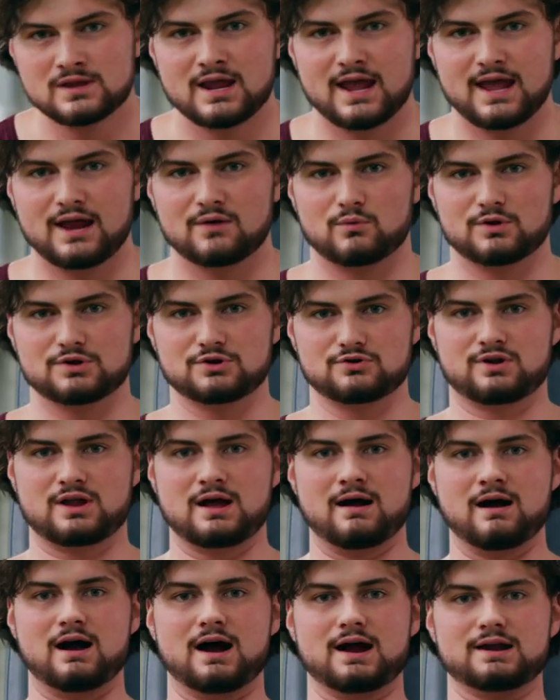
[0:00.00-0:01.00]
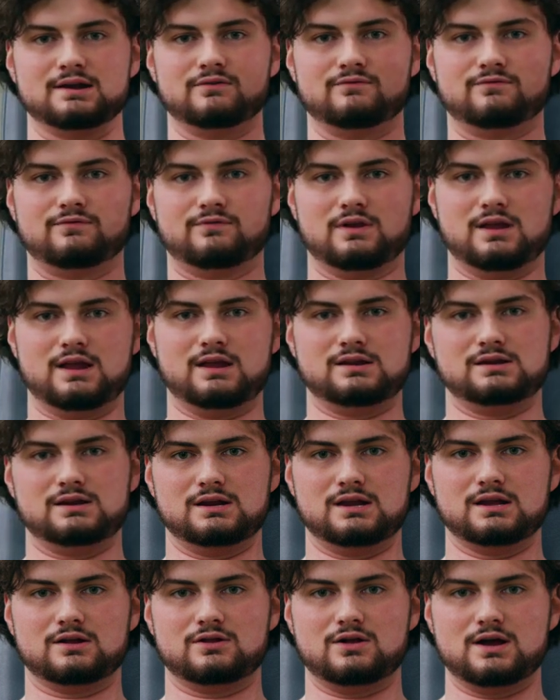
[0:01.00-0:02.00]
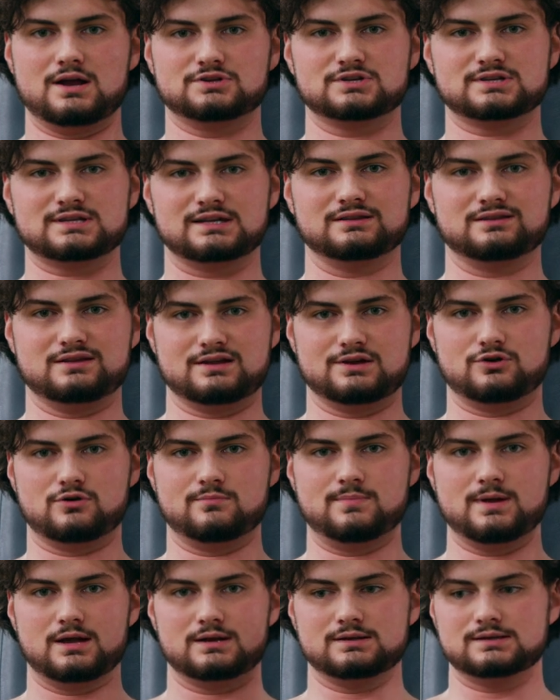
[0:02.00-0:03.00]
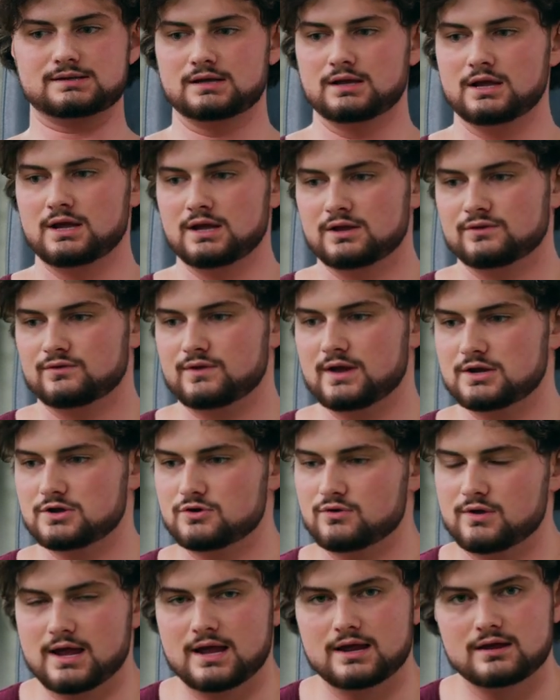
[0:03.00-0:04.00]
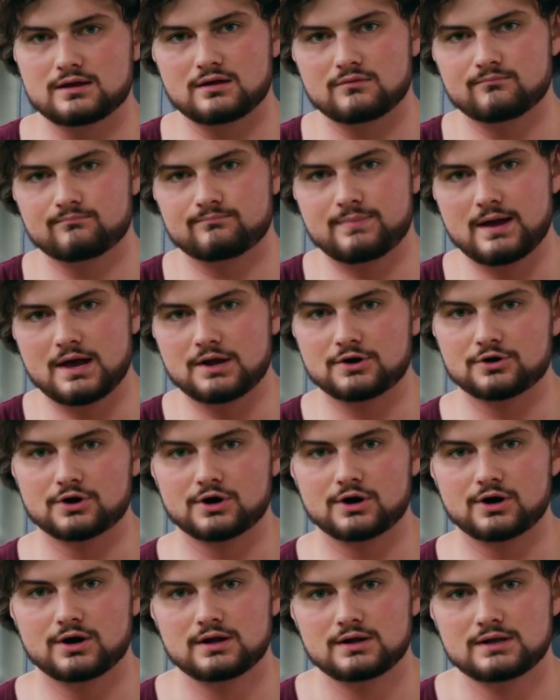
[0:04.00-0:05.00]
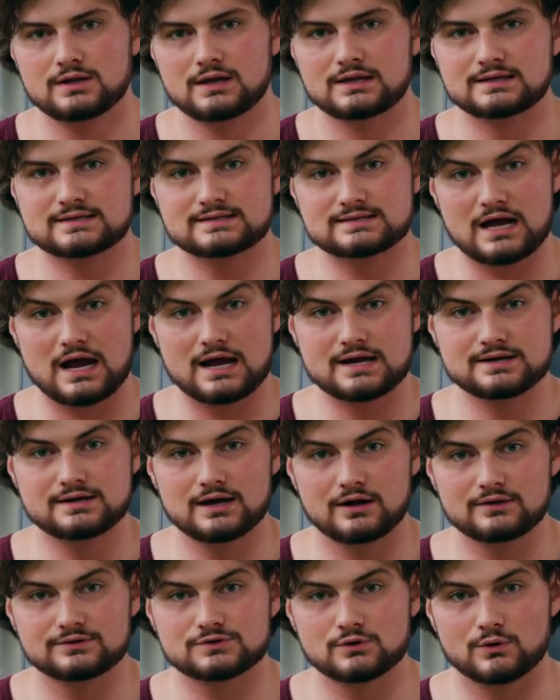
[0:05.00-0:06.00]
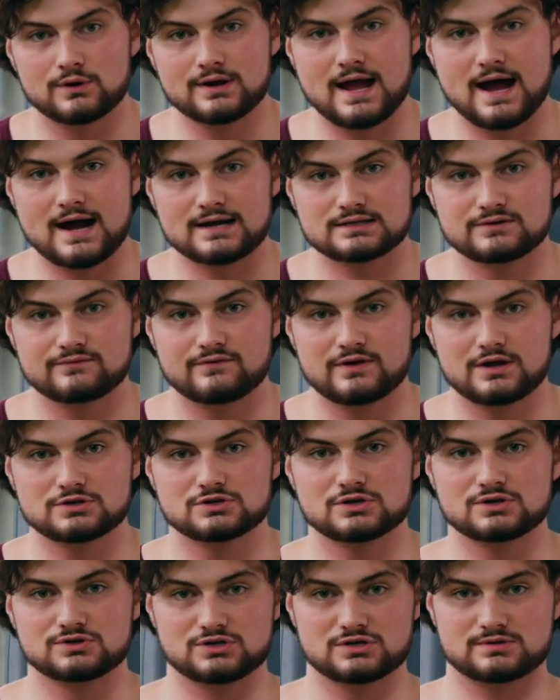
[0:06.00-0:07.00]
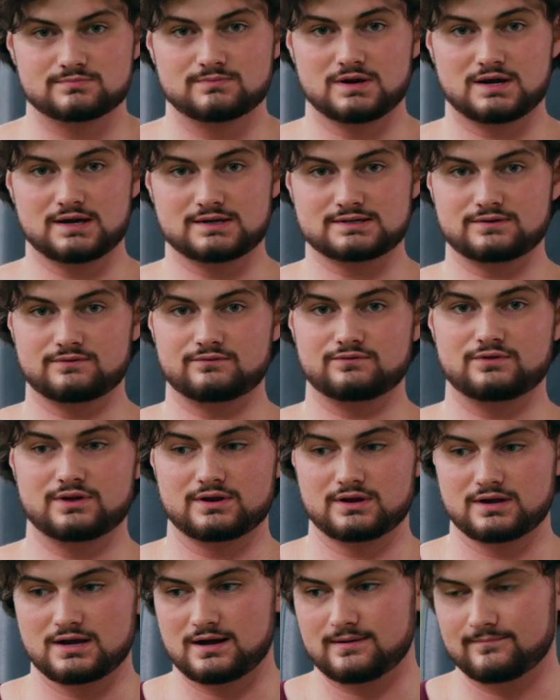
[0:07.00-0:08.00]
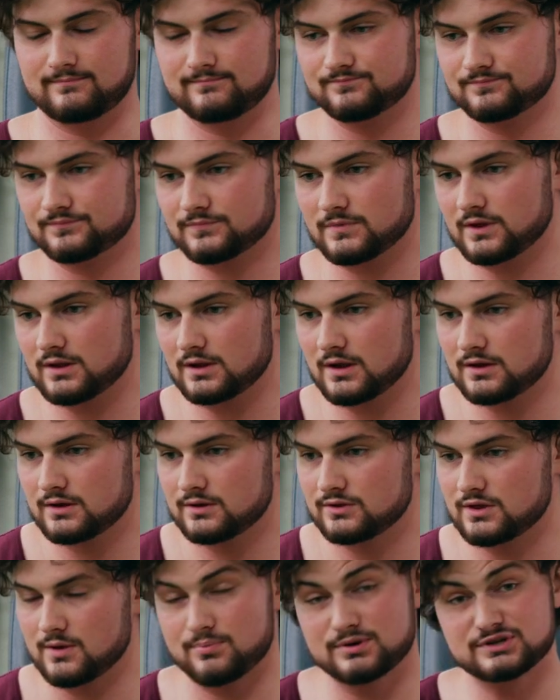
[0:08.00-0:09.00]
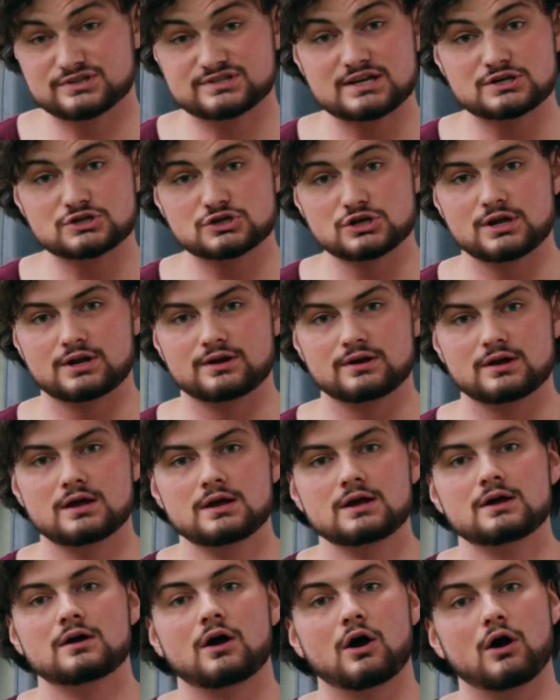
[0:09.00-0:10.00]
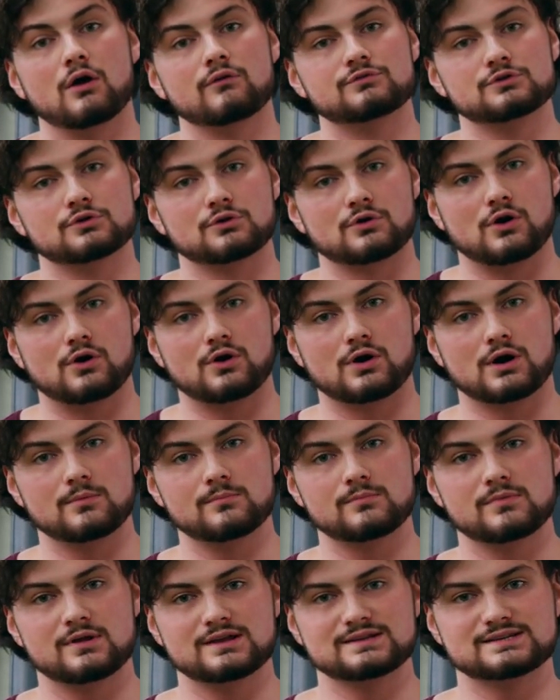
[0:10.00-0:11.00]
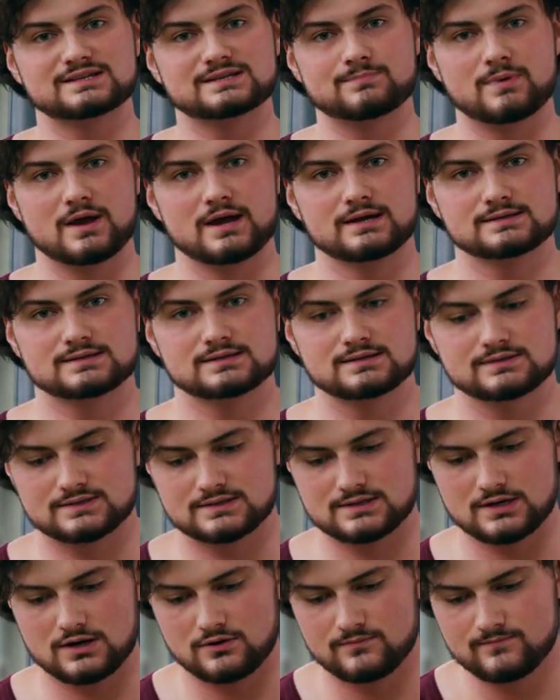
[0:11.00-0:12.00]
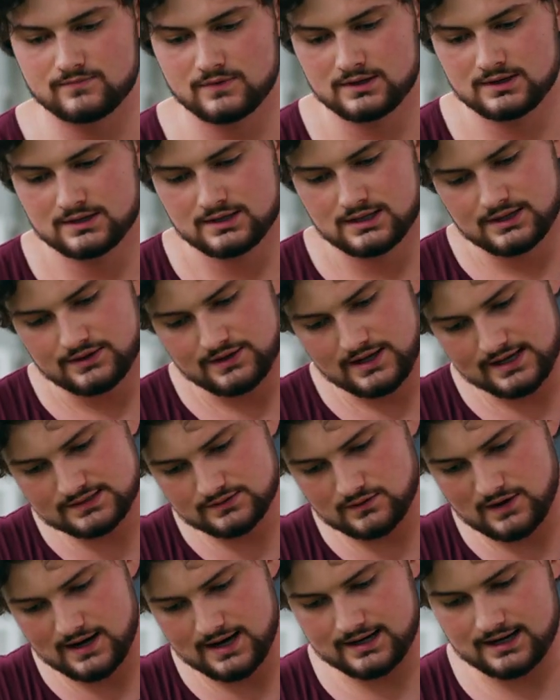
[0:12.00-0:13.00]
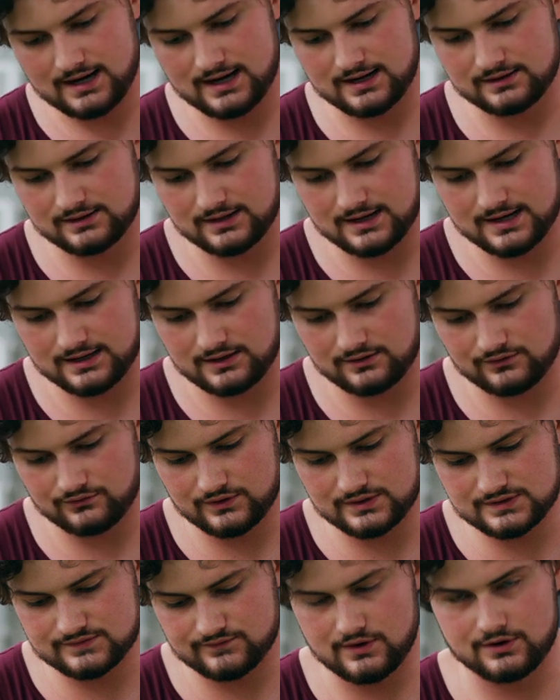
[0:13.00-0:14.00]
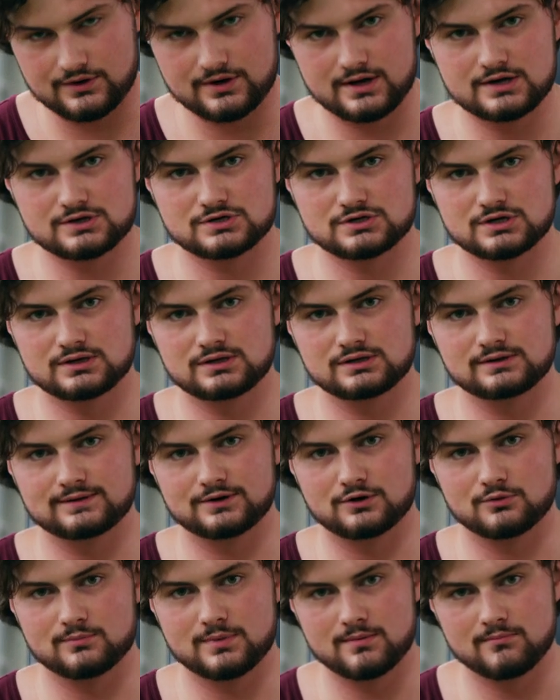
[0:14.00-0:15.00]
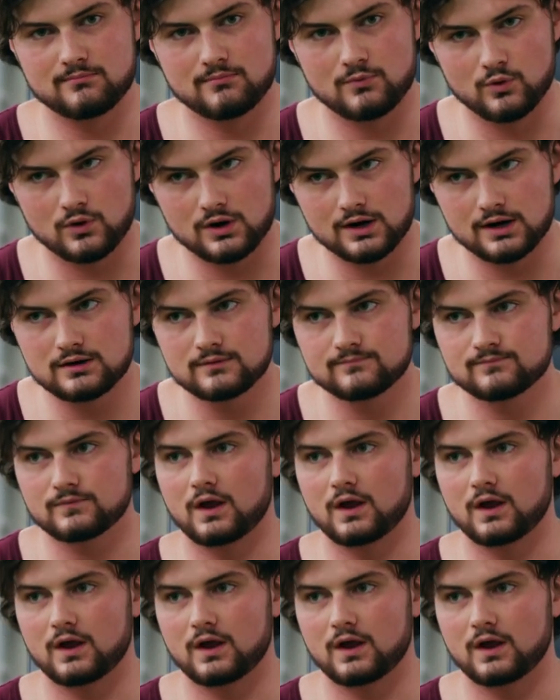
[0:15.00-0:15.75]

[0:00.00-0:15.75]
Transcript: and when you're kind of in an incline just a little bit, then you get better side deltoid activation just because of the position of your arm in space. So that's why I kind of like this variation a little bit more.